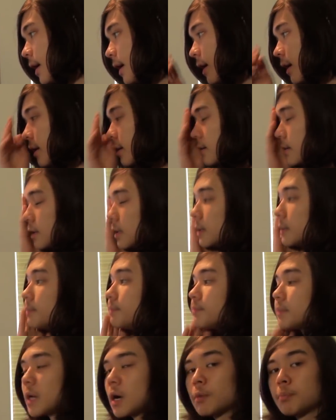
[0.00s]
And
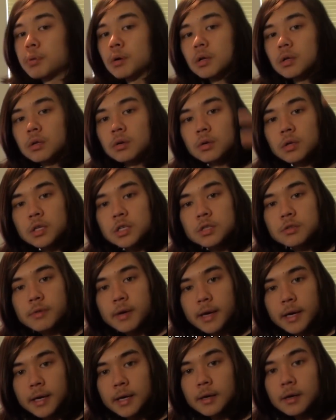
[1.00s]
I'll put a little list
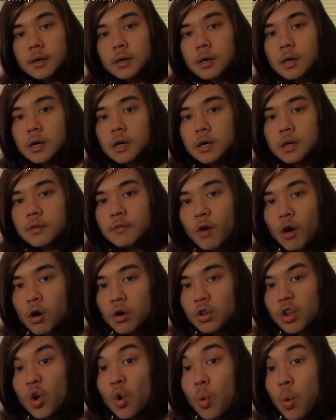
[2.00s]
right here of
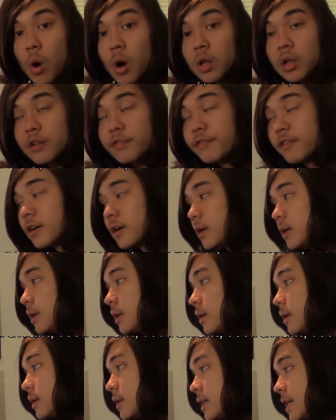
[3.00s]
all
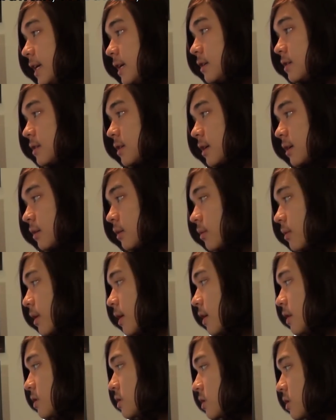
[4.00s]
qualifying dates and
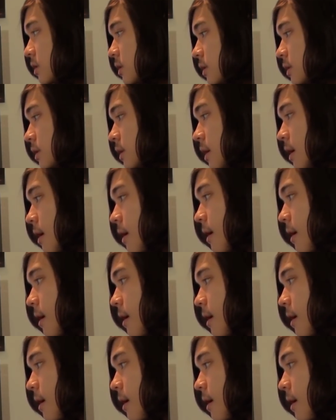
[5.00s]
locations.